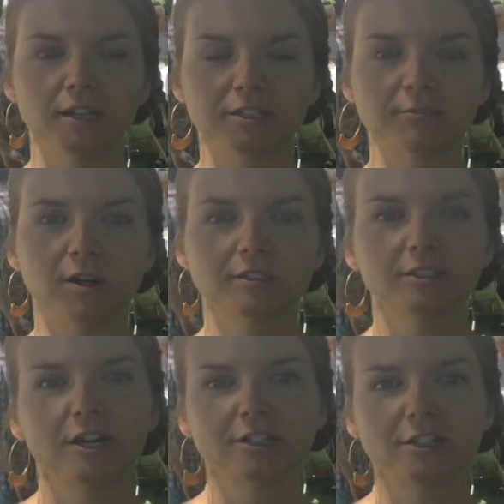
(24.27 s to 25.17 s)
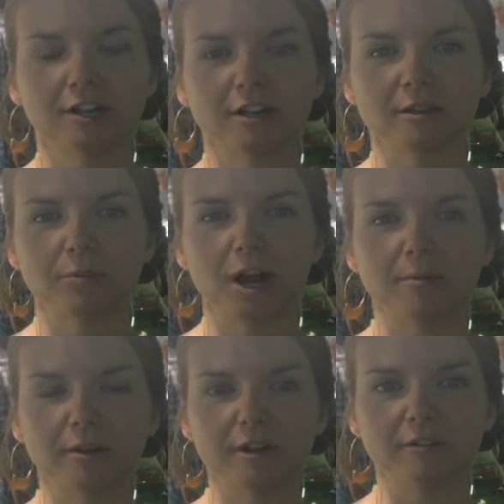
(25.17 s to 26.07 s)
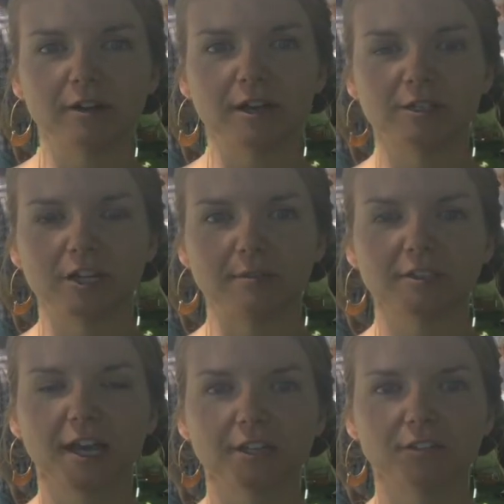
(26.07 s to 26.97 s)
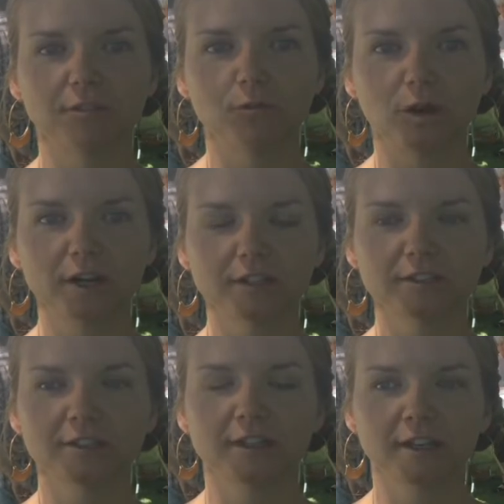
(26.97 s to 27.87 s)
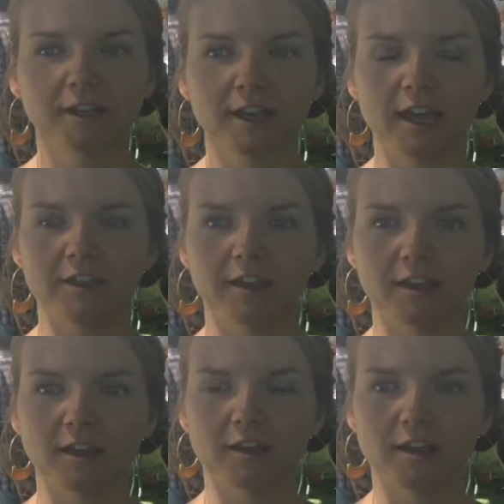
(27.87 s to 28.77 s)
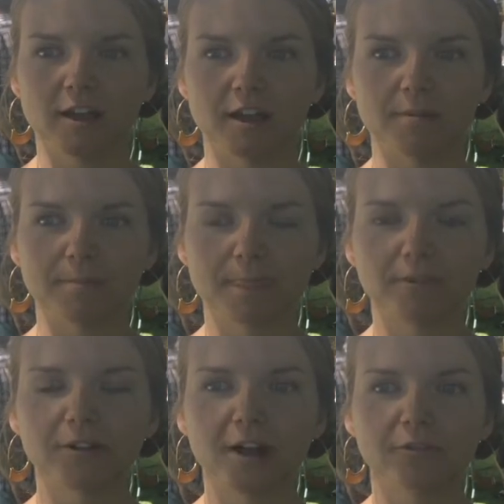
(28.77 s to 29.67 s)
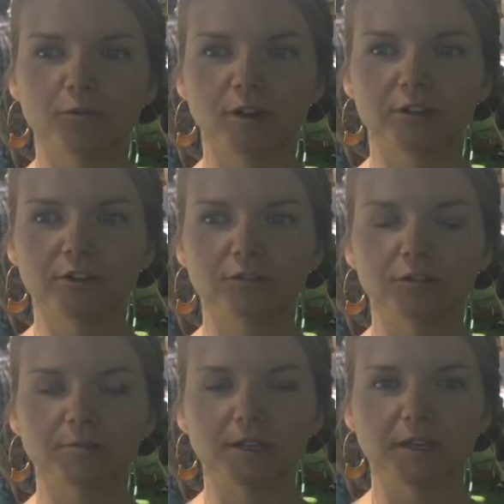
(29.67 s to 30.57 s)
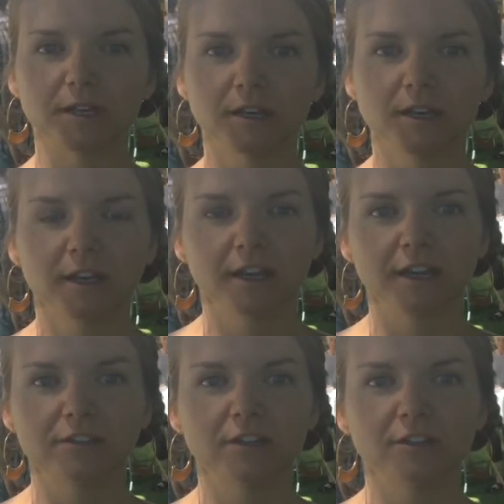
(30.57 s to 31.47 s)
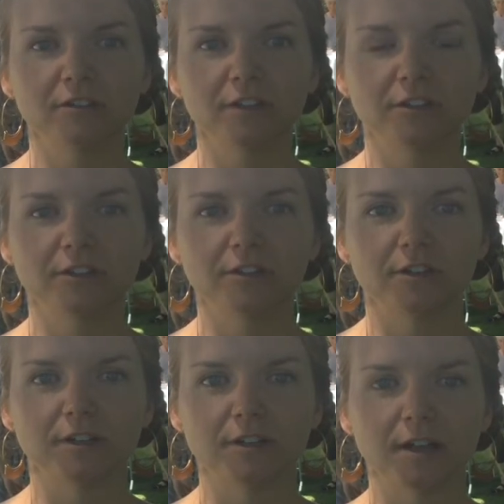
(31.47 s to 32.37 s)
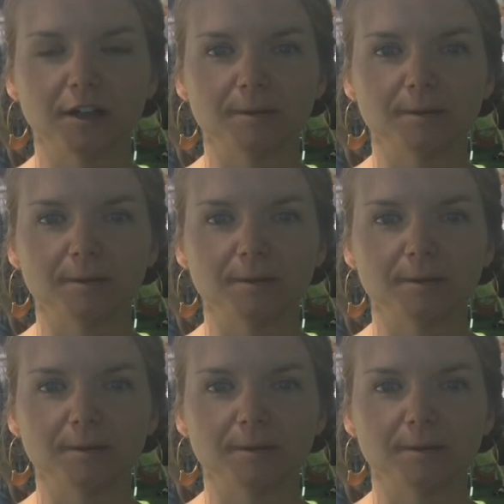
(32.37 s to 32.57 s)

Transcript: small structure on the property where James Castle worked. And then throughout the winter, we'll be continuing to